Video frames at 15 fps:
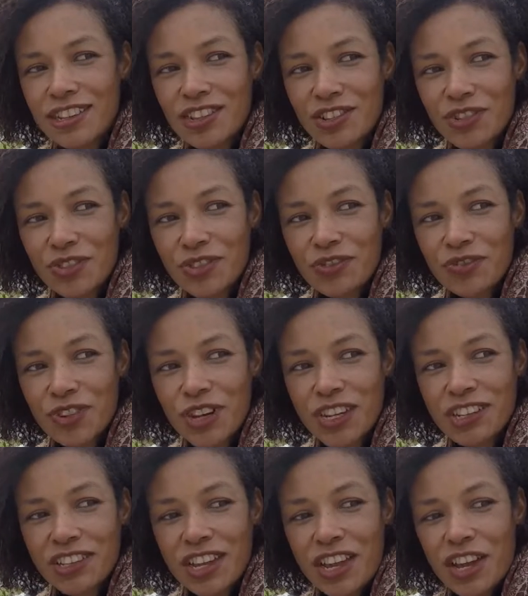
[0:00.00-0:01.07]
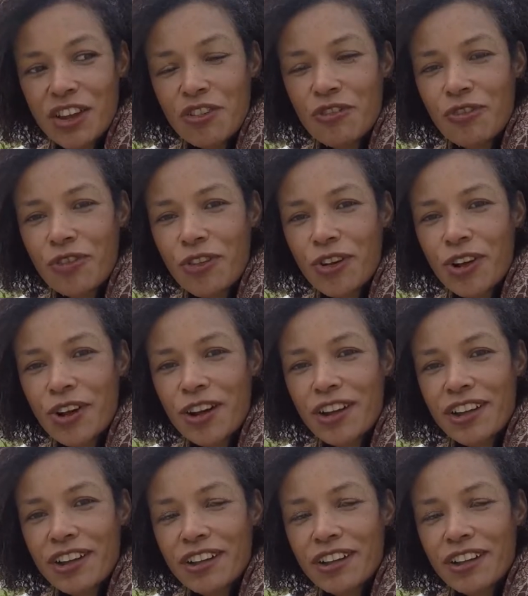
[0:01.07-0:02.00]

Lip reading: exclusive rights for